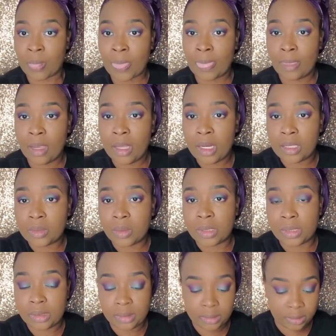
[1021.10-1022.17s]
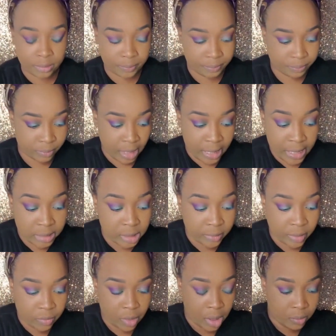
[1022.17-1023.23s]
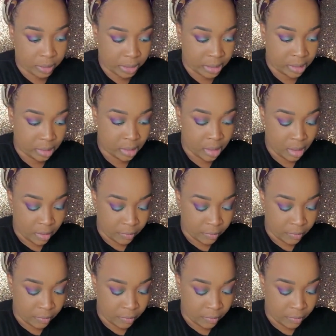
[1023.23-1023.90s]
it is what it is. And there's nothing wrong with it. For